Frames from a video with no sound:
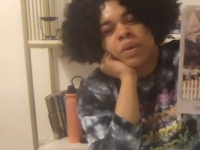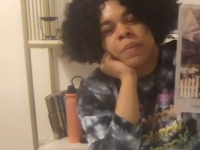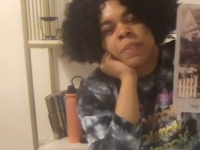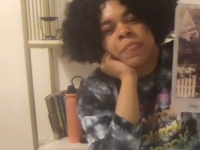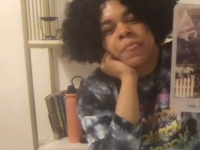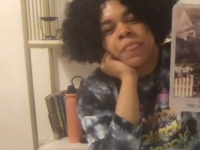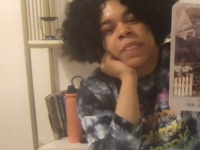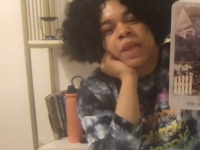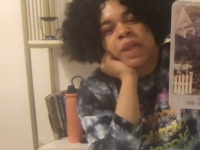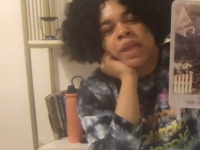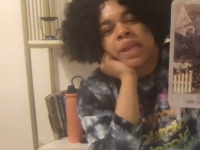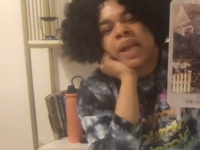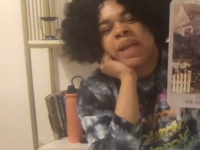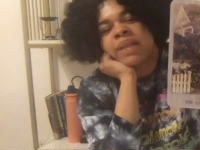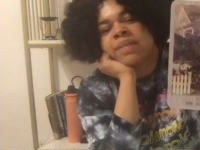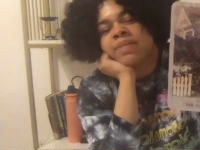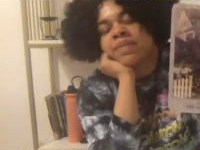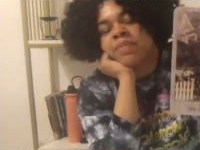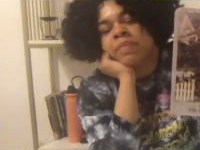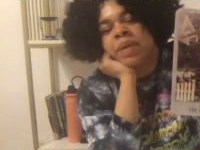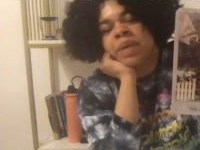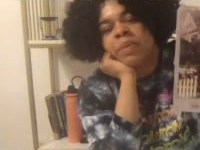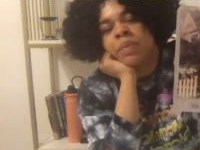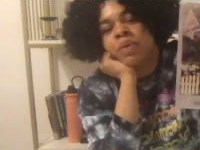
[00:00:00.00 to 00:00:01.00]
Lots of
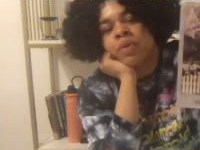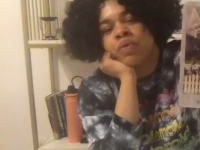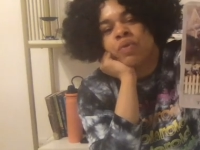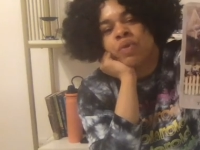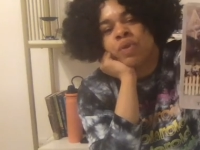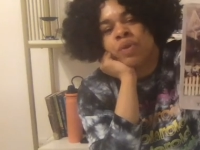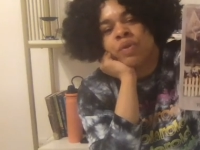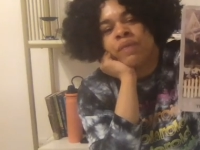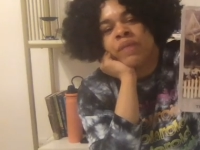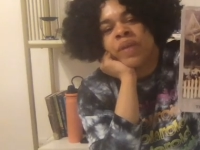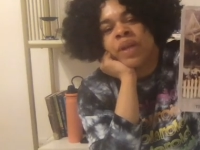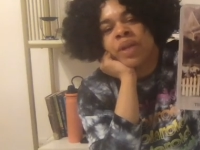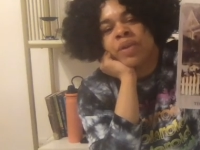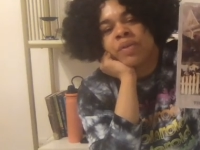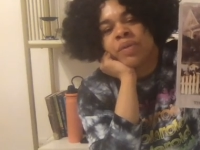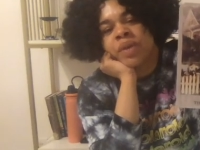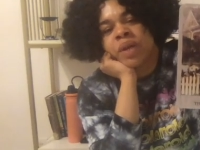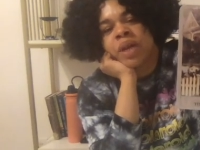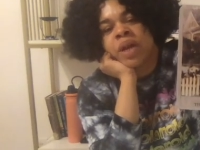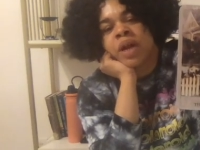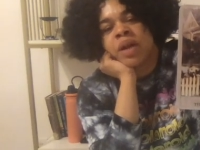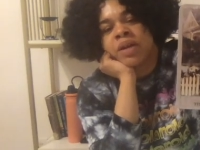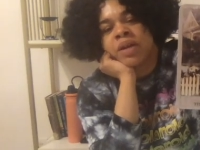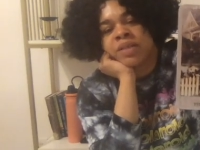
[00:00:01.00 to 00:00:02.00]
people grew victory
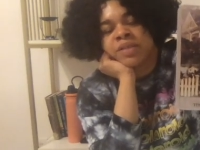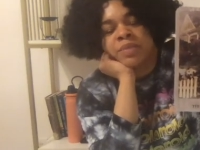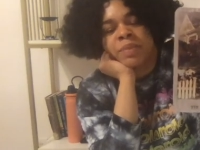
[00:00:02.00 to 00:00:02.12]
gardens